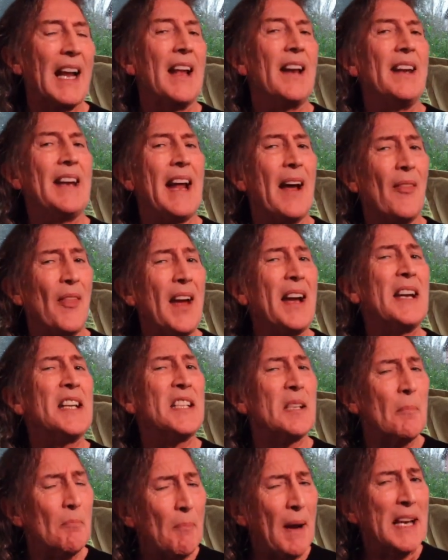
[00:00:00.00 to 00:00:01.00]
now that is
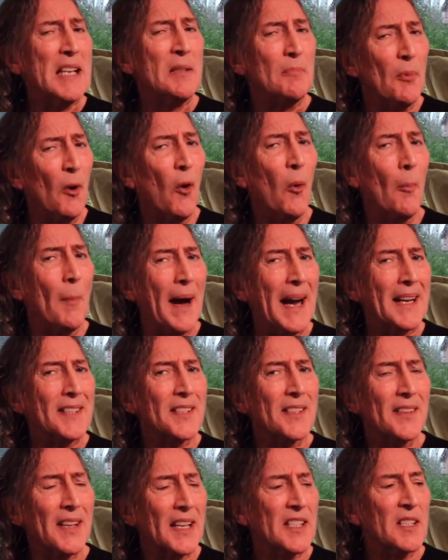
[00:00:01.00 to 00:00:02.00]
a baseball bat.
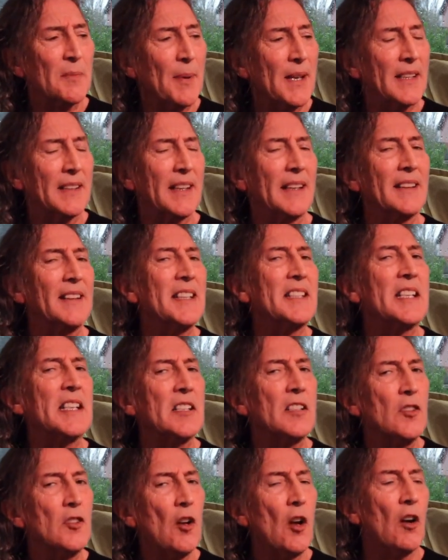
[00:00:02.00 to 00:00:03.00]
That's a big thing. This is
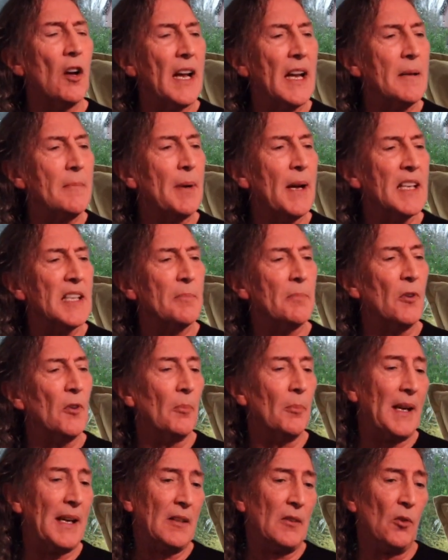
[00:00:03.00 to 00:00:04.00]
not a baseball
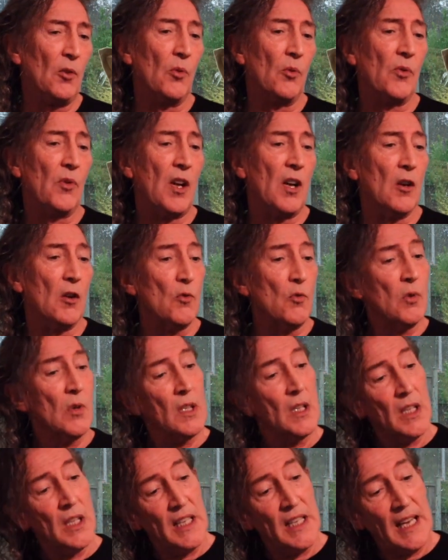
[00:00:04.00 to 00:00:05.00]
bat, although
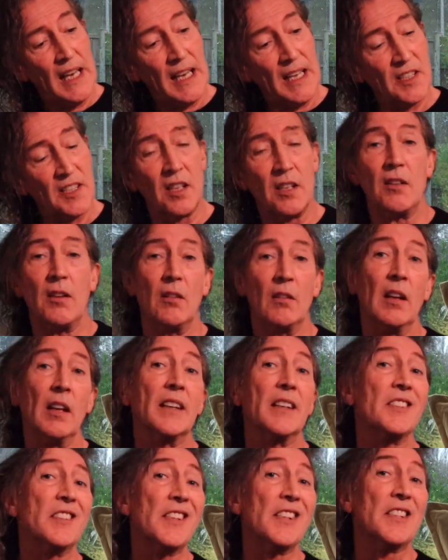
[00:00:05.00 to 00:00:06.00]
it's not like
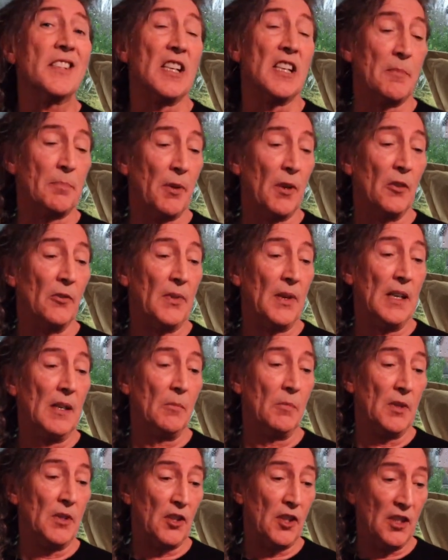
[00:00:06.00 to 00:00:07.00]
a 60s profile,
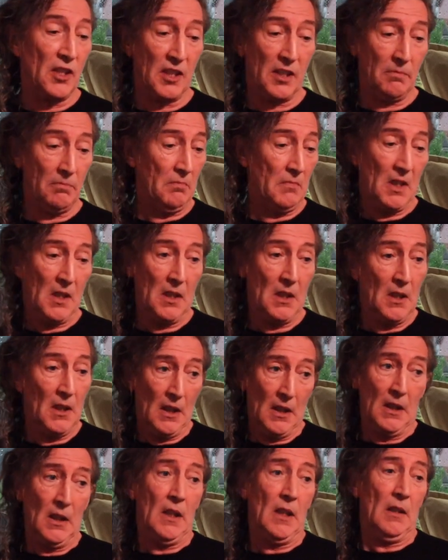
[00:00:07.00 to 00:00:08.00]
which is a
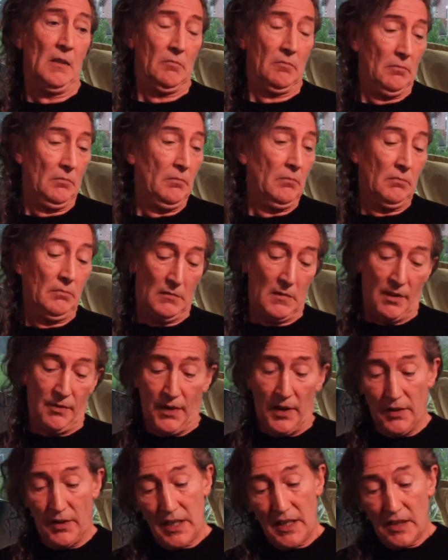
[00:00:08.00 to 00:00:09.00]

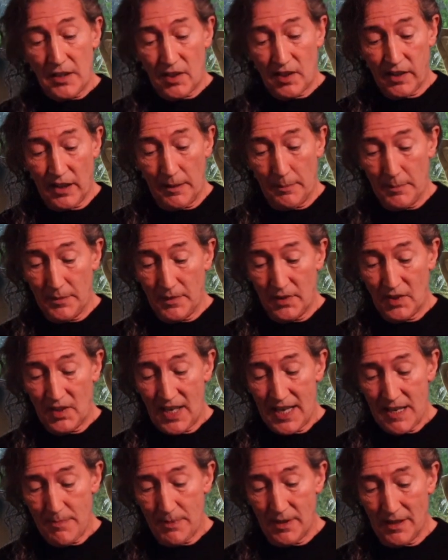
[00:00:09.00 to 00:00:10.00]
very slim
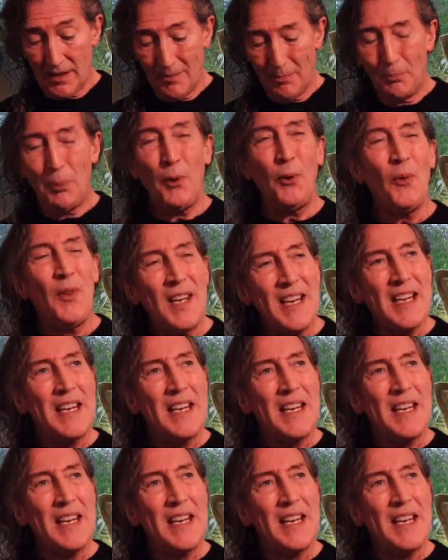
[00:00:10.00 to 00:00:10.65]
taper. But